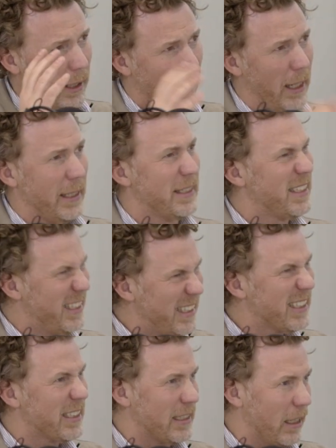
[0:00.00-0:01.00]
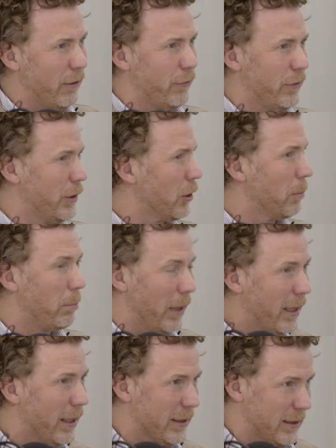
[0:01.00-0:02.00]
IT stuff, not
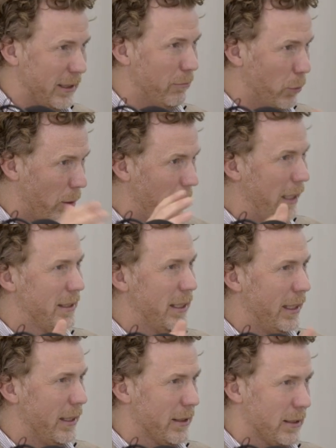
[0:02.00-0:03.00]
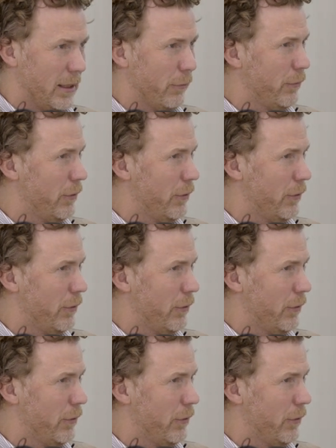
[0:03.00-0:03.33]
building stuff, more maintaining stuff.